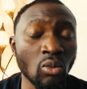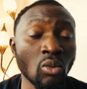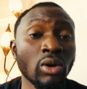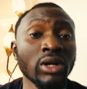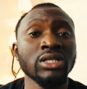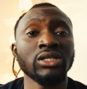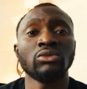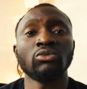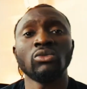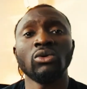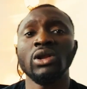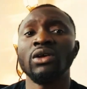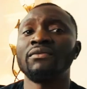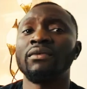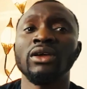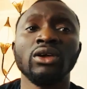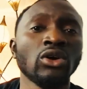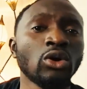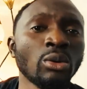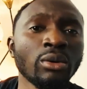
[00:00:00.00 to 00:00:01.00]

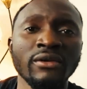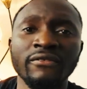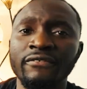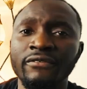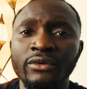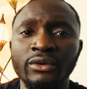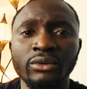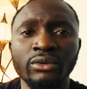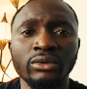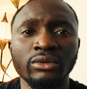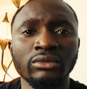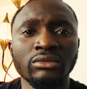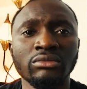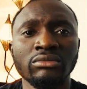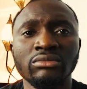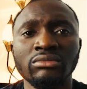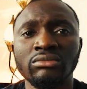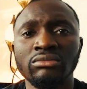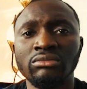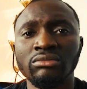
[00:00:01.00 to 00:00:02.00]
Whatever you're going through,
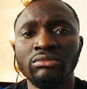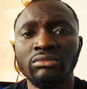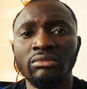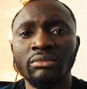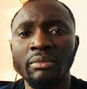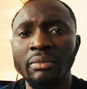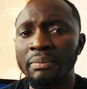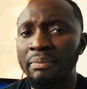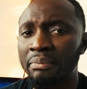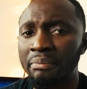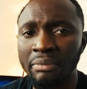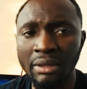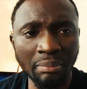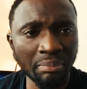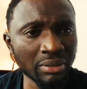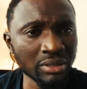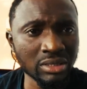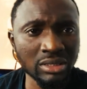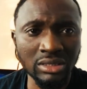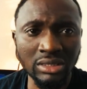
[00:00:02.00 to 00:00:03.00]
be
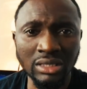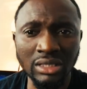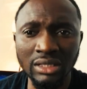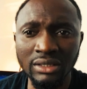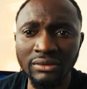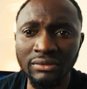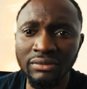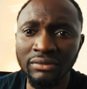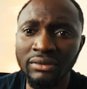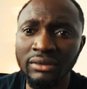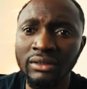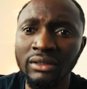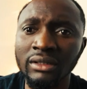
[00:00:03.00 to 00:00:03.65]
positive.